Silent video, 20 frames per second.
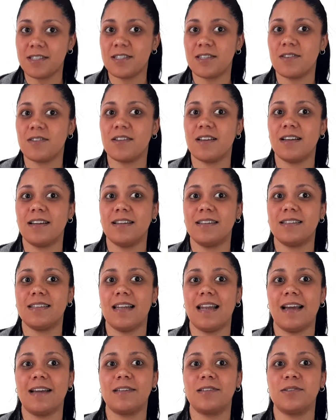so they
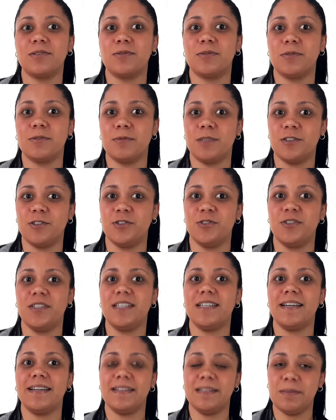like to
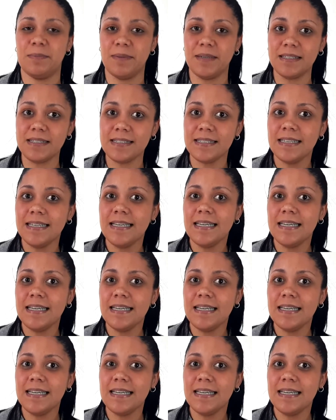adjudicate a bit.